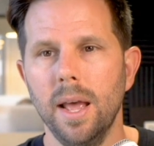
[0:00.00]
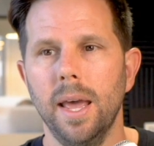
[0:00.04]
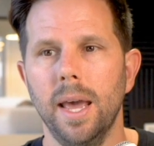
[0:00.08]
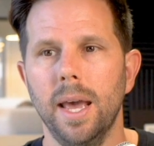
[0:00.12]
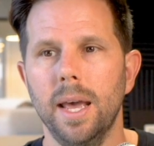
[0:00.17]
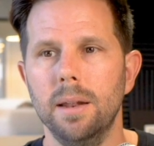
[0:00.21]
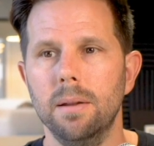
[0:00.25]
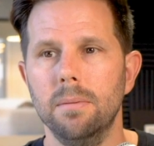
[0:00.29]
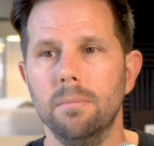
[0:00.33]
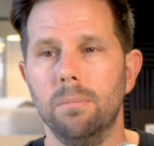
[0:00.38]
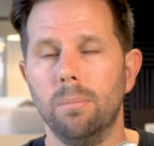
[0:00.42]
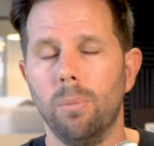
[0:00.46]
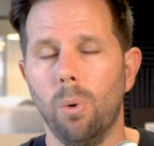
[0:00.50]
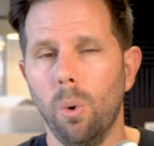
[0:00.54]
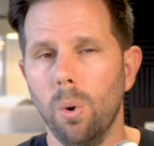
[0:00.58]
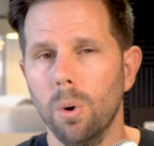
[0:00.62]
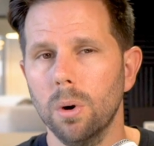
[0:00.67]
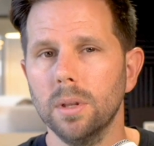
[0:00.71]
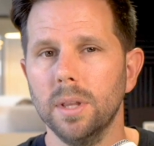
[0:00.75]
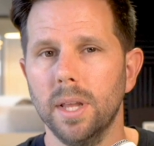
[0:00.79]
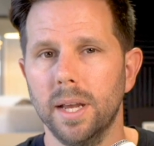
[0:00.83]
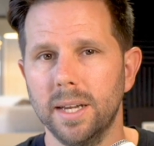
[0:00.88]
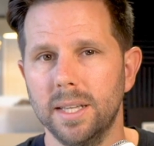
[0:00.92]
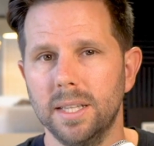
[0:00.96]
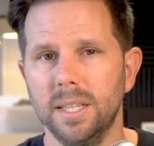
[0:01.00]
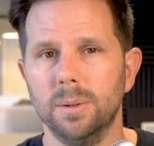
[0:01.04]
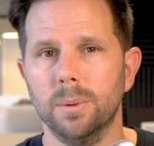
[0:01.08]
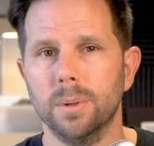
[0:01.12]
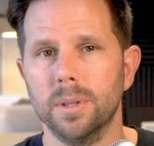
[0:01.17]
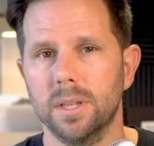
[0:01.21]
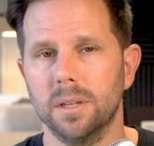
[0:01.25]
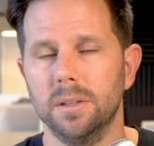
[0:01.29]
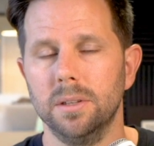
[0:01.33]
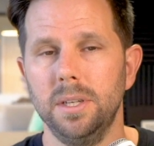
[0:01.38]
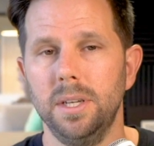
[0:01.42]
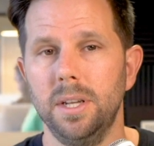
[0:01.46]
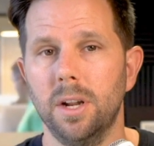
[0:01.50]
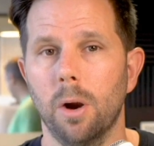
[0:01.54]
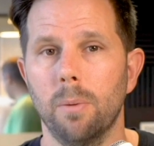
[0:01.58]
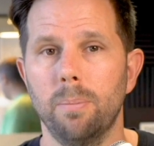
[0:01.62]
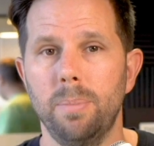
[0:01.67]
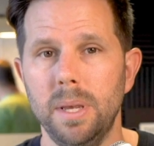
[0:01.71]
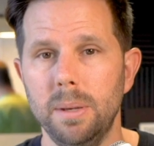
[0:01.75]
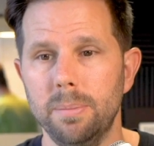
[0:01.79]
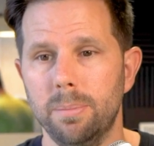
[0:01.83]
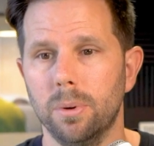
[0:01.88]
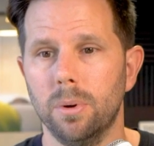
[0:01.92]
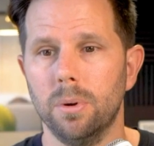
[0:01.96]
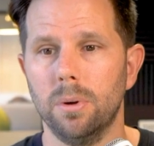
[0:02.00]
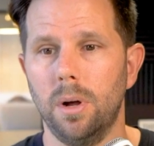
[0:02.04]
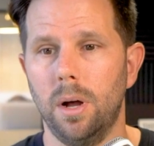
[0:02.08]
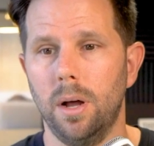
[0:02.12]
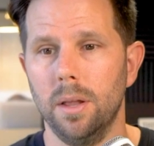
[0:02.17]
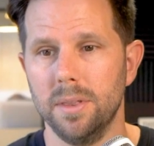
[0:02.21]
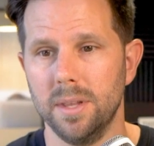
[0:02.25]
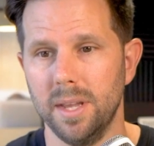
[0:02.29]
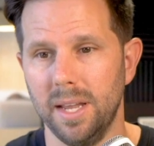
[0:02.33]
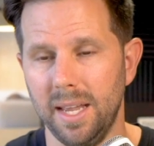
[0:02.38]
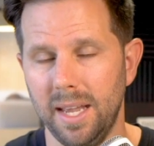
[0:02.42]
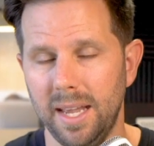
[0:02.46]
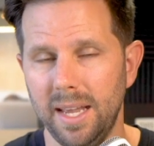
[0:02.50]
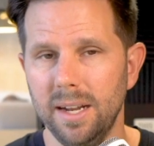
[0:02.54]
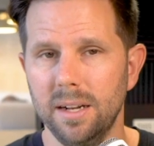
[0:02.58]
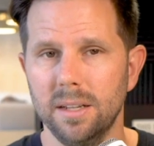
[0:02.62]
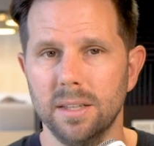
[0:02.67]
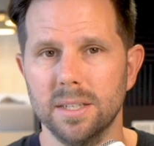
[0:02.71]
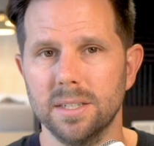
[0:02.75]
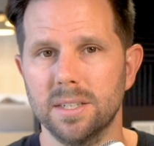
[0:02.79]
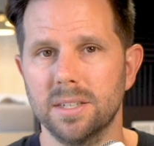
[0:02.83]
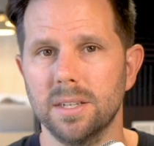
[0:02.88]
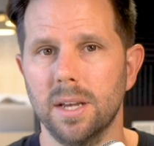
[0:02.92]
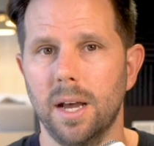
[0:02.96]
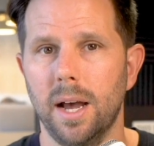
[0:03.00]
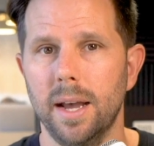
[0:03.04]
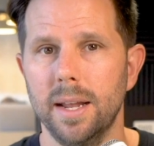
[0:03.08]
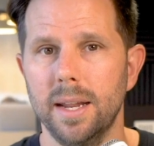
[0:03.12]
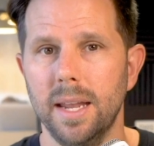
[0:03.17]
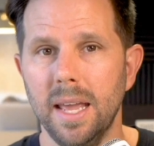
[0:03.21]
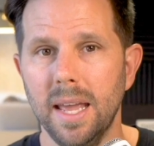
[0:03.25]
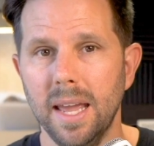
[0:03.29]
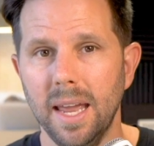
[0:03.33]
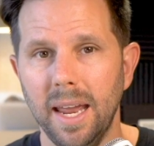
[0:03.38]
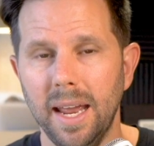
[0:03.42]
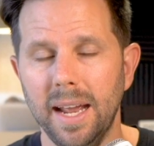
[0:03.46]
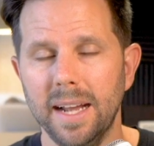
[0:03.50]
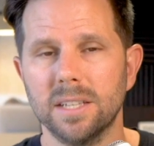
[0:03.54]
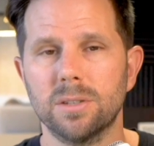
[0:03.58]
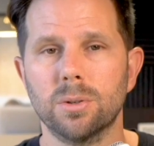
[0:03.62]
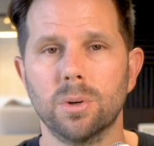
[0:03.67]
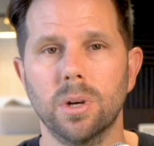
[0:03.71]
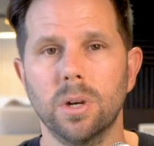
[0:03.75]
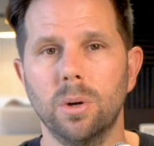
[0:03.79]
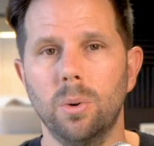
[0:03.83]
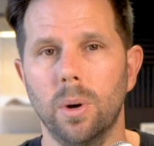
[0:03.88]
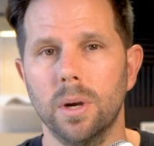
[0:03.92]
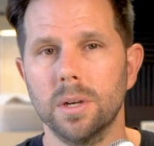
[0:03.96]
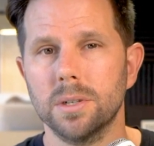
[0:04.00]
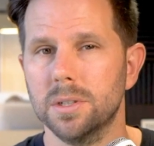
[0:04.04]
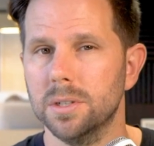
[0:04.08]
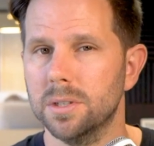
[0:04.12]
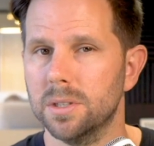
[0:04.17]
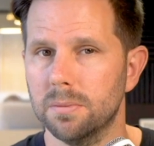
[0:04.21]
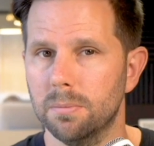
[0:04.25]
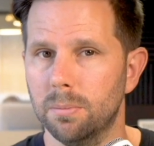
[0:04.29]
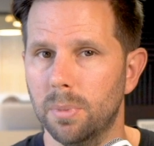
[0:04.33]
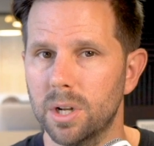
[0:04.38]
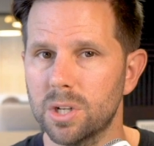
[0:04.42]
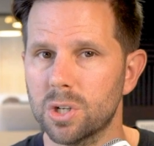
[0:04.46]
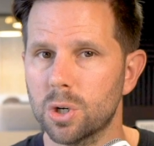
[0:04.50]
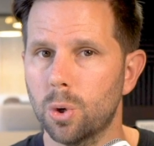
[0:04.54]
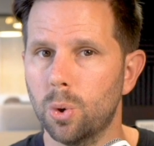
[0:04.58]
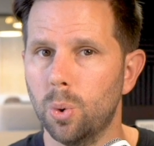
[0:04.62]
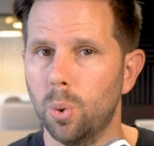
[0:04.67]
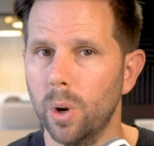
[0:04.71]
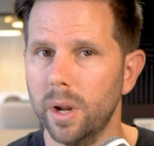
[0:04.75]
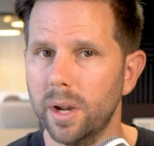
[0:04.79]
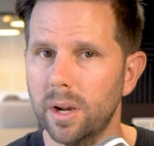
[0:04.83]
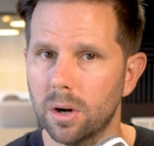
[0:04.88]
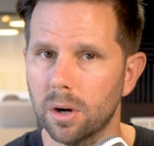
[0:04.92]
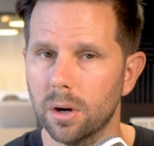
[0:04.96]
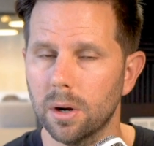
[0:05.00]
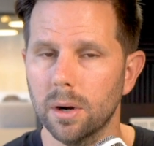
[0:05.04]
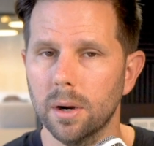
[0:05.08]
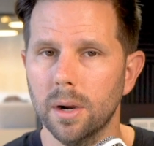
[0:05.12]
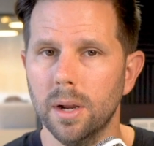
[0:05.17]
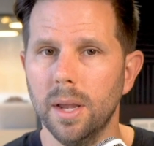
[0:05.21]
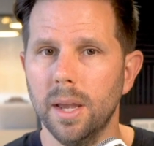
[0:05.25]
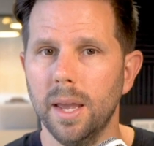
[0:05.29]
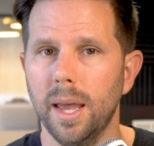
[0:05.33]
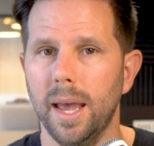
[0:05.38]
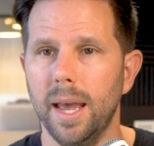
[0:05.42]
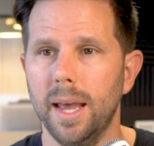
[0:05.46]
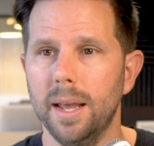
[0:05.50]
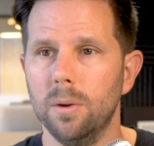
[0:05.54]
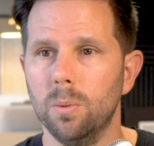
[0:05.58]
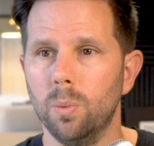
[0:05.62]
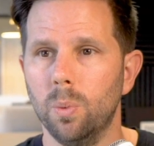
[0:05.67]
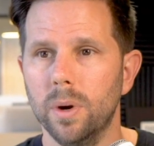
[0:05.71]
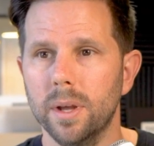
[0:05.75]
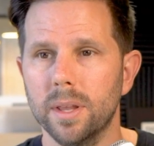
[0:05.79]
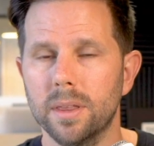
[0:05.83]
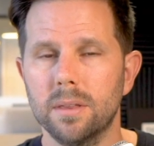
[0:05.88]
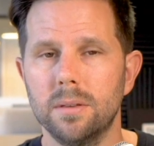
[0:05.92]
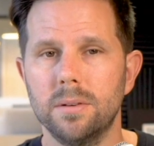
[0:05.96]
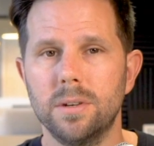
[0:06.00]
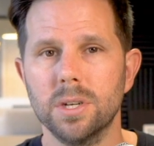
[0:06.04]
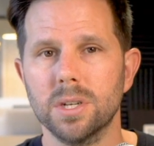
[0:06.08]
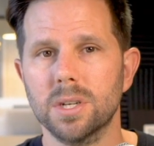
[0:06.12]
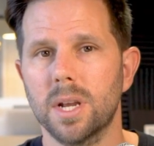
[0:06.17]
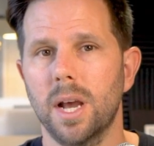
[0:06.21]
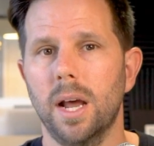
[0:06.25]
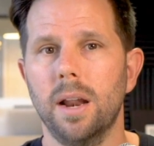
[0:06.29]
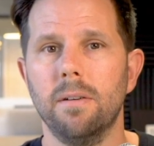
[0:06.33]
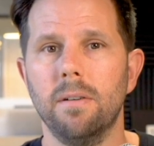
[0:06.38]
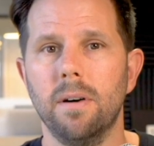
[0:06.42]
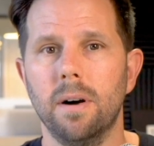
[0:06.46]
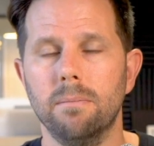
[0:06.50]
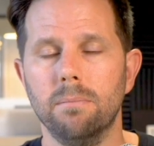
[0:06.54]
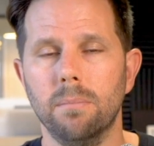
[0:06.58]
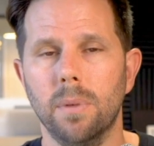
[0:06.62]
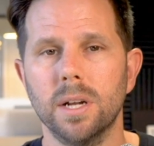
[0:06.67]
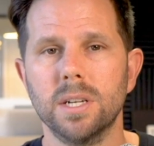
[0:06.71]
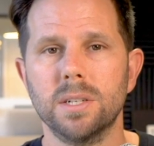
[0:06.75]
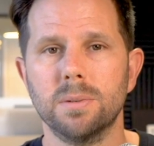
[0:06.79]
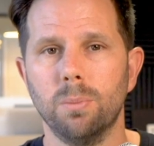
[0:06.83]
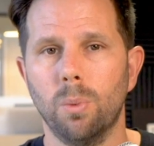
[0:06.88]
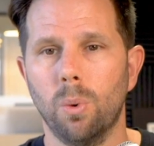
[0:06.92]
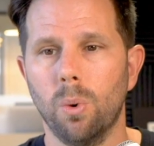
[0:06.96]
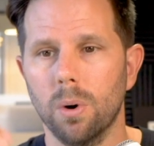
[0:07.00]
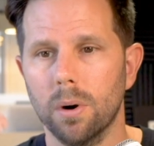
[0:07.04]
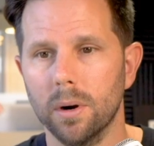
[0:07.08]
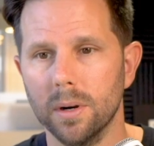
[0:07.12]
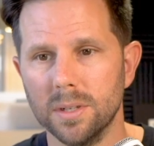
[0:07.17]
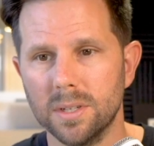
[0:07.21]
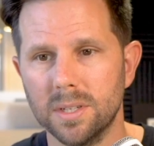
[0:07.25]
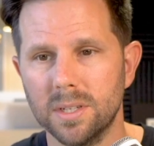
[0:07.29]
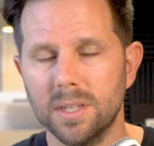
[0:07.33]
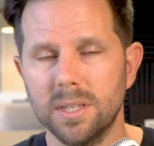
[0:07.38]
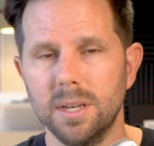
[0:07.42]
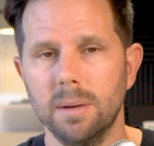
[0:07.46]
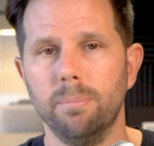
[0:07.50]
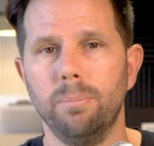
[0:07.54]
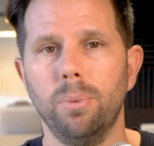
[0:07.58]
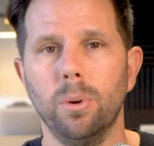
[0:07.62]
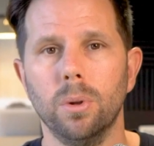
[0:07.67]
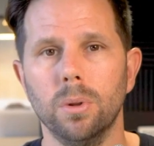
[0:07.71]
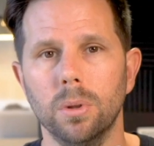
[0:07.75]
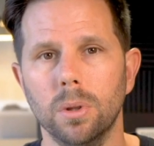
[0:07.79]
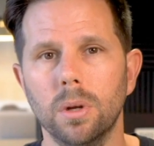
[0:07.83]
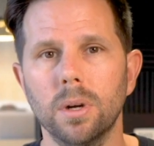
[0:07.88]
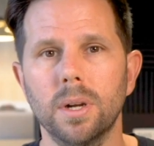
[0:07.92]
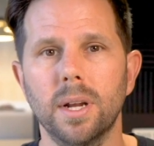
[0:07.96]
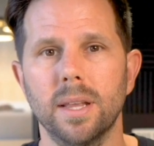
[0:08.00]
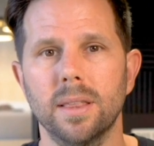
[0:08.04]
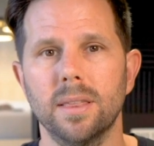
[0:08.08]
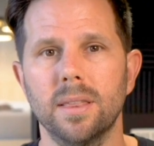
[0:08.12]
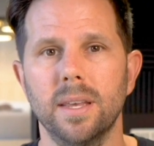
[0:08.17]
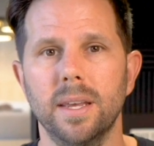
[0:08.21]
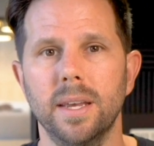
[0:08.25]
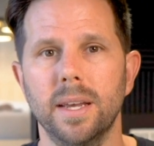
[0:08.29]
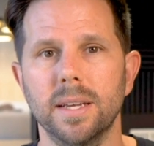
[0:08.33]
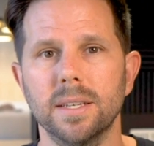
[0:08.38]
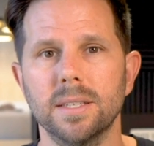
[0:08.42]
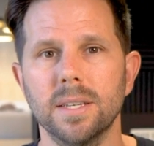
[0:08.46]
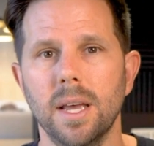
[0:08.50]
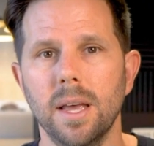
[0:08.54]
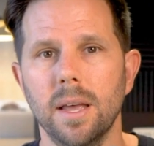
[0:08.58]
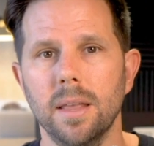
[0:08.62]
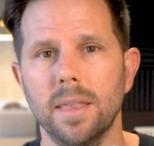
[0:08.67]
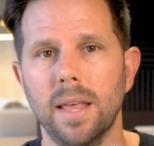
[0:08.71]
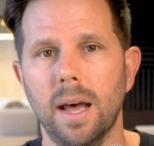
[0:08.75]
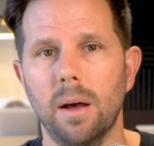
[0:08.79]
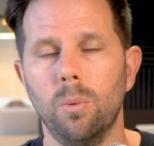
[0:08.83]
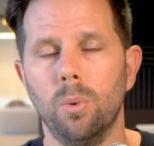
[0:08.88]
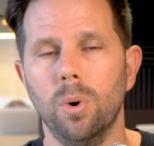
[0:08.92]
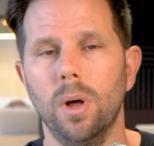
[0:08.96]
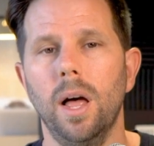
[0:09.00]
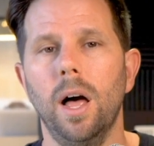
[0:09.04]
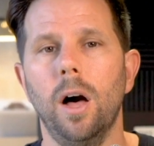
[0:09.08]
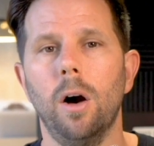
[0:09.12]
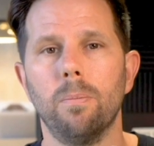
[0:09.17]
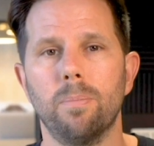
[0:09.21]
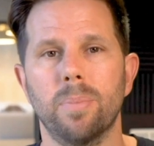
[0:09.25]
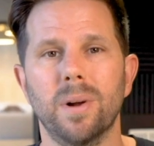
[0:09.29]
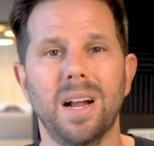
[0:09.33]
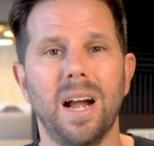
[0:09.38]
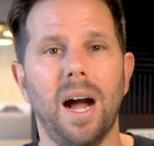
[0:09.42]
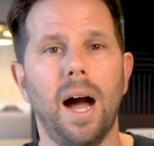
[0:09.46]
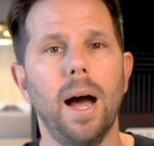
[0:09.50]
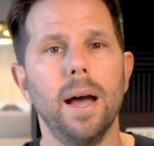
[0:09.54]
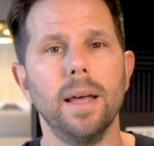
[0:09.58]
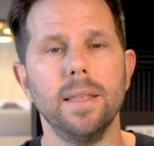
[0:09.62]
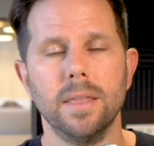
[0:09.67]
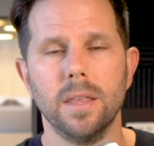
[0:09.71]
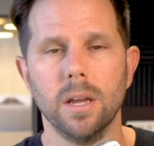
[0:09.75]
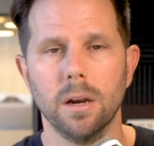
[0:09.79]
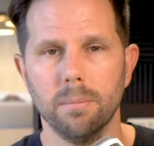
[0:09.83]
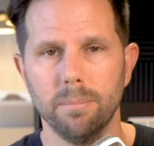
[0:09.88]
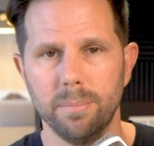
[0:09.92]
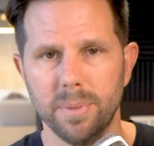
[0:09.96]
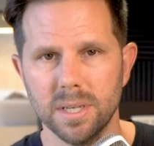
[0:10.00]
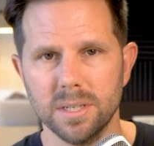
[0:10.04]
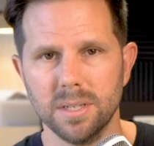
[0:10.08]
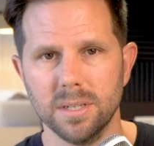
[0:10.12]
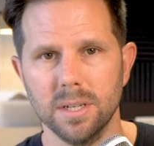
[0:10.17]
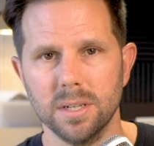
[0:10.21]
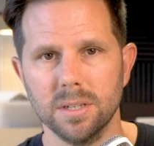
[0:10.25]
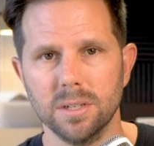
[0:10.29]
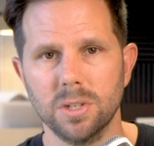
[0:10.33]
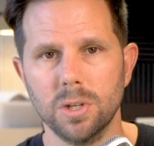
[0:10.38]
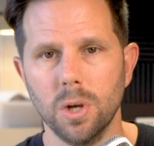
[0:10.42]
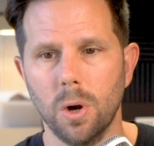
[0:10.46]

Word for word: And more likely, what they'll need are people on the analyst side answering questions much quicker and with just kind of a much more simple look at things that will help guide their business.